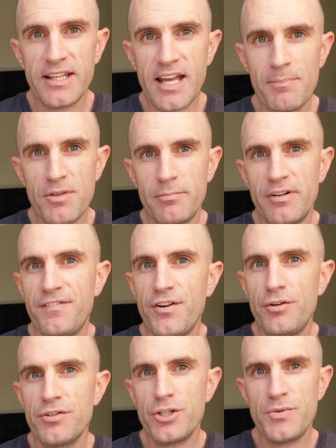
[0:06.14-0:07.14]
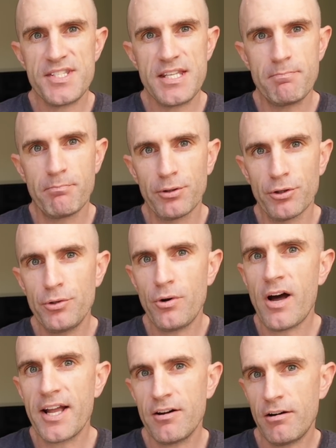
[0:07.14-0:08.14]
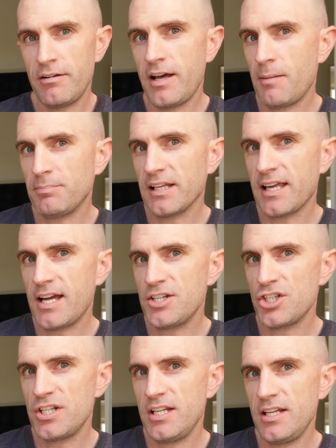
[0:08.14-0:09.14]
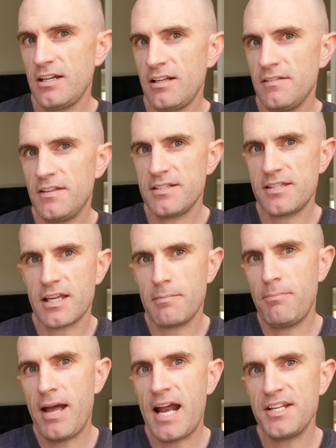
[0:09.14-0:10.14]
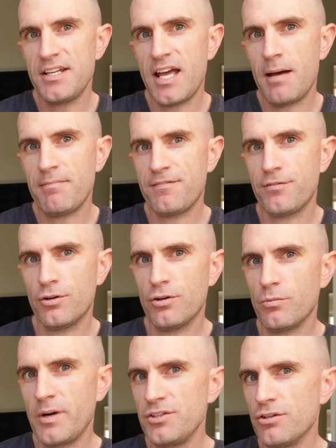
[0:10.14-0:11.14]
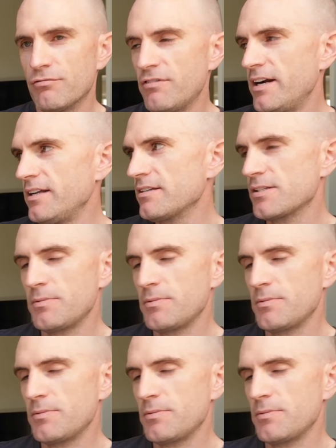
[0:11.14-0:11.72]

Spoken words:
Link app that I'm referring to is the blue icon application here that is the companion app for when you're running